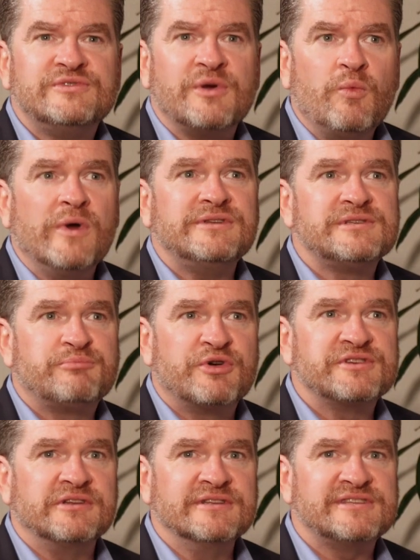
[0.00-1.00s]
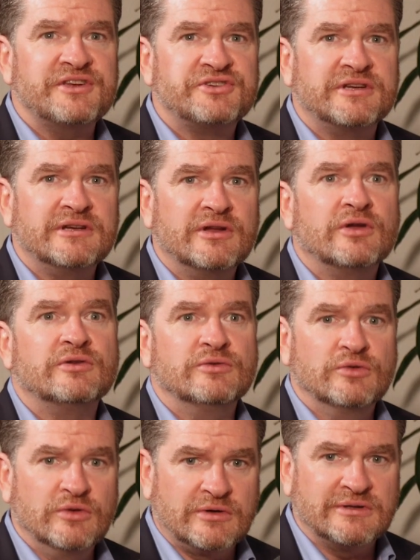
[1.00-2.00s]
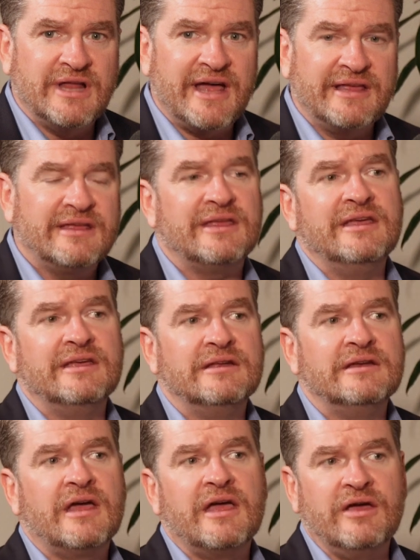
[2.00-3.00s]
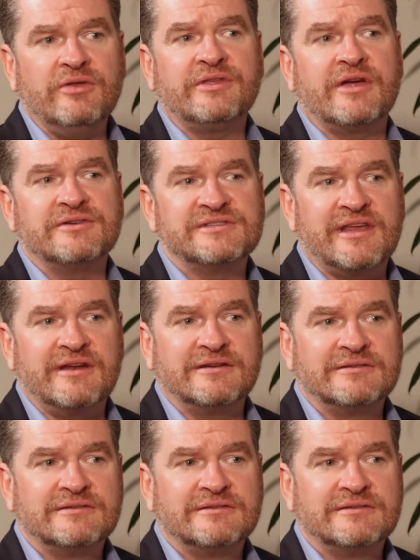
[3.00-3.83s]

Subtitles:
So what does personalization look like in a healthcare setting?